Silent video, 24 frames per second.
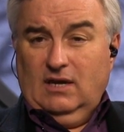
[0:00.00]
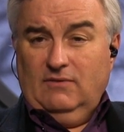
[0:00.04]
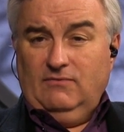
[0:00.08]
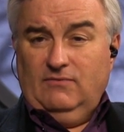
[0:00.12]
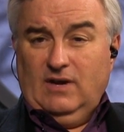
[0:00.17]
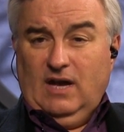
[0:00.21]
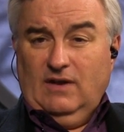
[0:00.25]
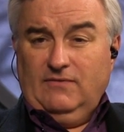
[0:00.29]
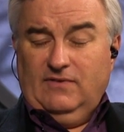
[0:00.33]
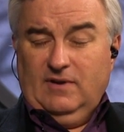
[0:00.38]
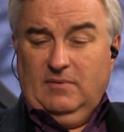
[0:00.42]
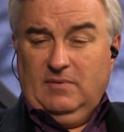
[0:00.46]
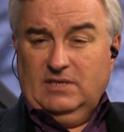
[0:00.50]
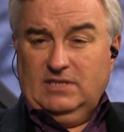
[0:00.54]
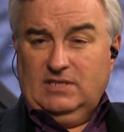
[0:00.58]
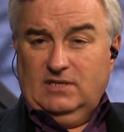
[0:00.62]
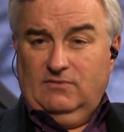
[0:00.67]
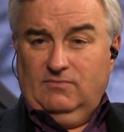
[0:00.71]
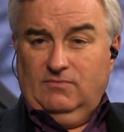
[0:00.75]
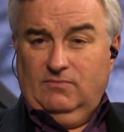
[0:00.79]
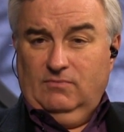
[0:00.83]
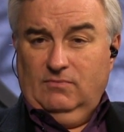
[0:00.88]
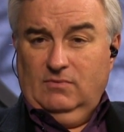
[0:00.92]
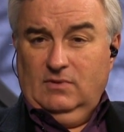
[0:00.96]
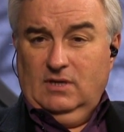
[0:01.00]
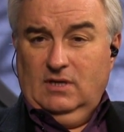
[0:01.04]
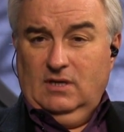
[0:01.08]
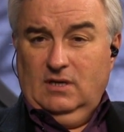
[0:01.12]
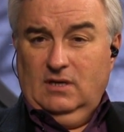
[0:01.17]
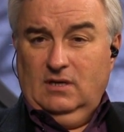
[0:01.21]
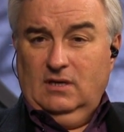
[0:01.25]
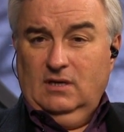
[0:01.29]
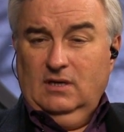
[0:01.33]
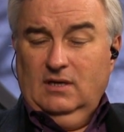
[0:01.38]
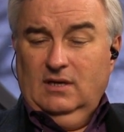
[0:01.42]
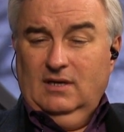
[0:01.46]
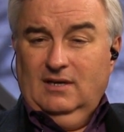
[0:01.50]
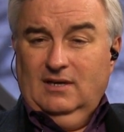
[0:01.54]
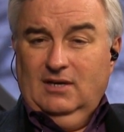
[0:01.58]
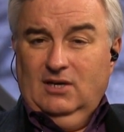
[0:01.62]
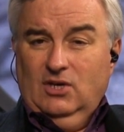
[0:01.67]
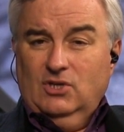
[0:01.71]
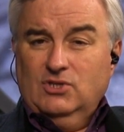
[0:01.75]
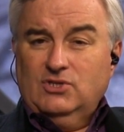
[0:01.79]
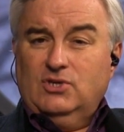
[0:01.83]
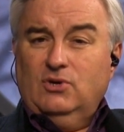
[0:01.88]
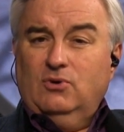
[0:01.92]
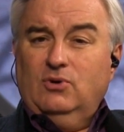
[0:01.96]
I, I find myself. Uh,
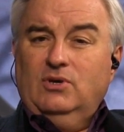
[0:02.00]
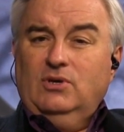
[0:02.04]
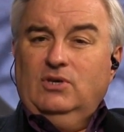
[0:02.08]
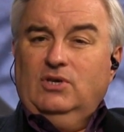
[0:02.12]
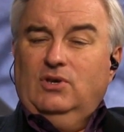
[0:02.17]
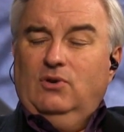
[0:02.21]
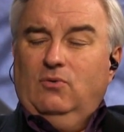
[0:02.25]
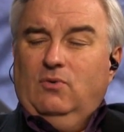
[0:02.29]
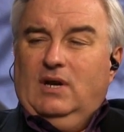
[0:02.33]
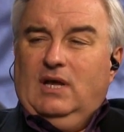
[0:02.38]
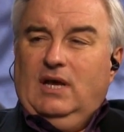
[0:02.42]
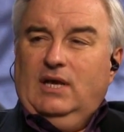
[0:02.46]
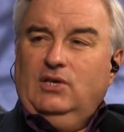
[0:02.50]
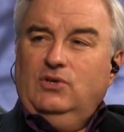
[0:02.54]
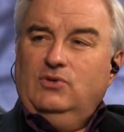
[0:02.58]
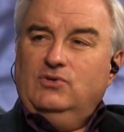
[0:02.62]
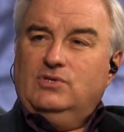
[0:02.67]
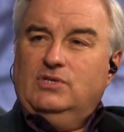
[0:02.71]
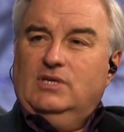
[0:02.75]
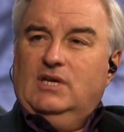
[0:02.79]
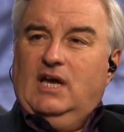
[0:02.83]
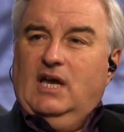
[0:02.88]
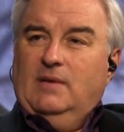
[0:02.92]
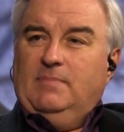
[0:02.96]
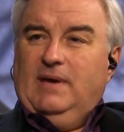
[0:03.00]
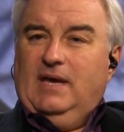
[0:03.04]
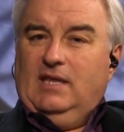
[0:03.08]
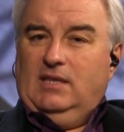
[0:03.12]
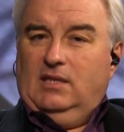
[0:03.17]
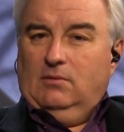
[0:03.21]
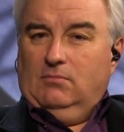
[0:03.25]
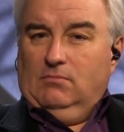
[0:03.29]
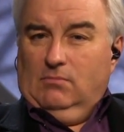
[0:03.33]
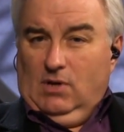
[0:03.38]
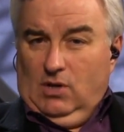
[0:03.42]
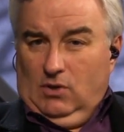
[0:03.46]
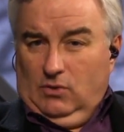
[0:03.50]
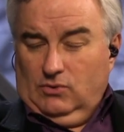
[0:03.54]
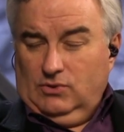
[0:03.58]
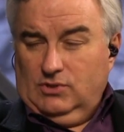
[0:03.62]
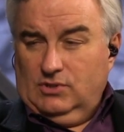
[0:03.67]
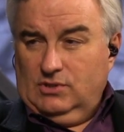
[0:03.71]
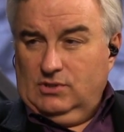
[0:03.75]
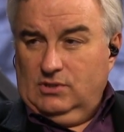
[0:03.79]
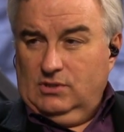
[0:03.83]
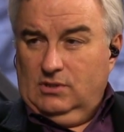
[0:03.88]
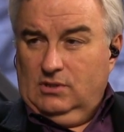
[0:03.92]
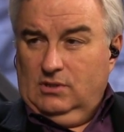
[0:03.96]
so you know when I use the iPad the
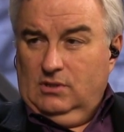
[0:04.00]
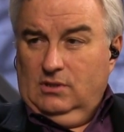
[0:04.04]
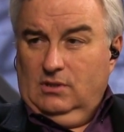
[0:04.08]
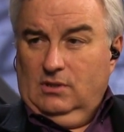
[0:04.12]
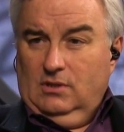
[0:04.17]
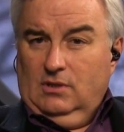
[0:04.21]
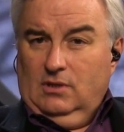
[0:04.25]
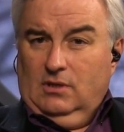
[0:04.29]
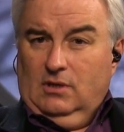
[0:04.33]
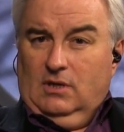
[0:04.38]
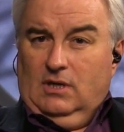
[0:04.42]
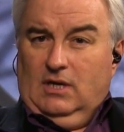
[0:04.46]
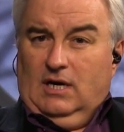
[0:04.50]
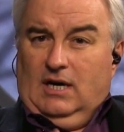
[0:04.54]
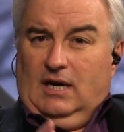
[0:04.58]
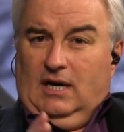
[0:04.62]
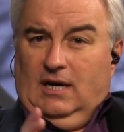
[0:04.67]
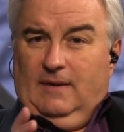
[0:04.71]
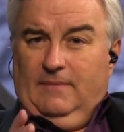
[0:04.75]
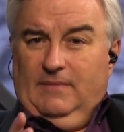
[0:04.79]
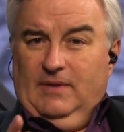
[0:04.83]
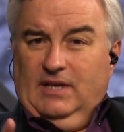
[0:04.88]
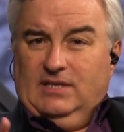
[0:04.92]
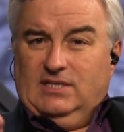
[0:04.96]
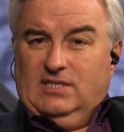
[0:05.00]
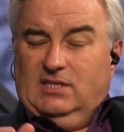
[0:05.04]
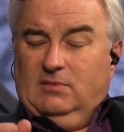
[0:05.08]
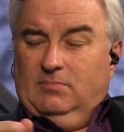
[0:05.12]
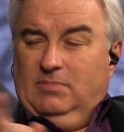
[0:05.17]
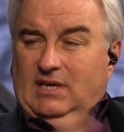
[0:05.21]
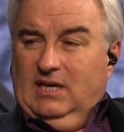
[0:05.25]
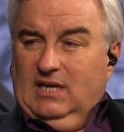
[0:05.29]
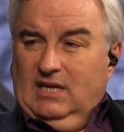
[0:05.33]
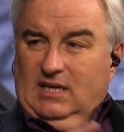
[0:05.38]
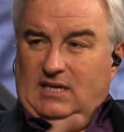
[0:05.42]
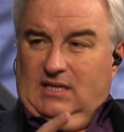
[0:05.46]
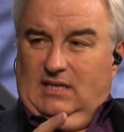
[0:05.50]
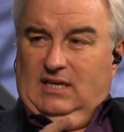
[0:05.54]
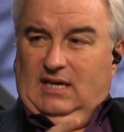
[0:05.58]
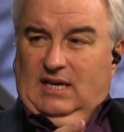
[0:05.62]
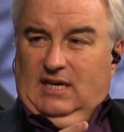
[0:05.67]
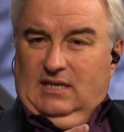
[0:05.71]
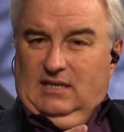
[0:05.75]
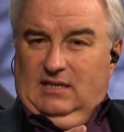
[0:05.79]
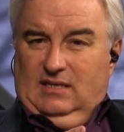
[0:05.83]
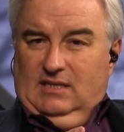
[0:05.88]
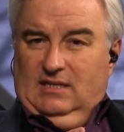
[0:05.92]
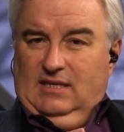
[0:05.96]
most mm. uh, is the beginning and the
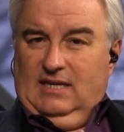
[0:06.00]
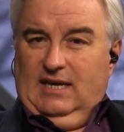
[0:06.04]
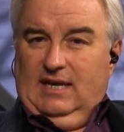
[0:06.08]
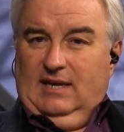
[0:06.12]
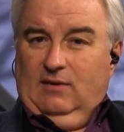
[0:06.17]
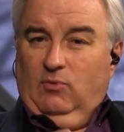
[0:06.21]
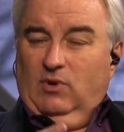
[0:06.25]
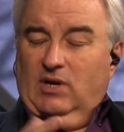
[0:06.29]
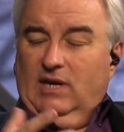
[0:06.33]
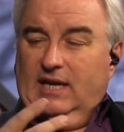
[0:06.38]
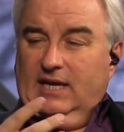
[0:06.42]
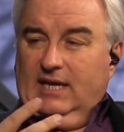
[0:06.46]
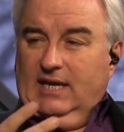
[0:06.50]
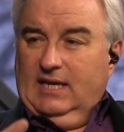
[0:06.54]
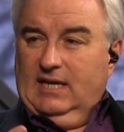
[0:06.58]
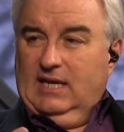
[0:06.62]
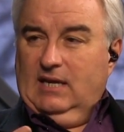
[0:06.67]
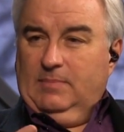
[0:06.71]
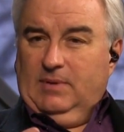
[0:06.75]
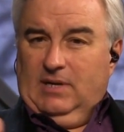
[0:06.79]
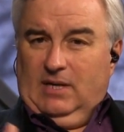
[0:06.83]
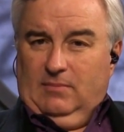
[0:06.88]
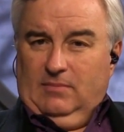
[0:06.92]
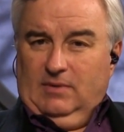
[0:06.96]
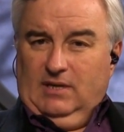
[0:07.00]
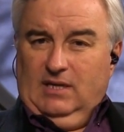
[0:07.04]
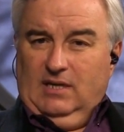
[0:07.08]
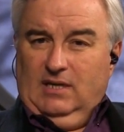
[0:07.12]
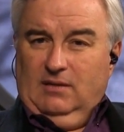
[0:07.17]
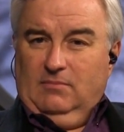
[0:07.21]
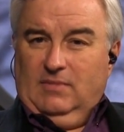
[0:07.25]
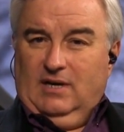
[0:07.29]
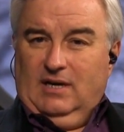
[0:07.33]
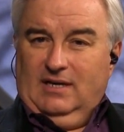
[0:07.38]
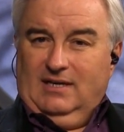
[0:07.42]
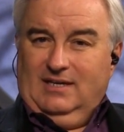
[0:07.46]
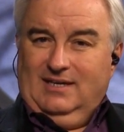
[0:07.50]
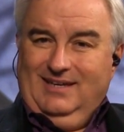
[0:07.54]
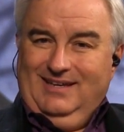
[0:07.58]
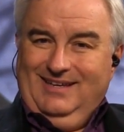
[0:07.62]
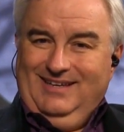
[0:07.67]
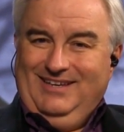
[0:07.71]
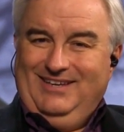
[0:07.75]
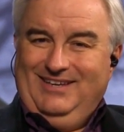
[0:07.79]
end of the day. When I get up and I'm eating my.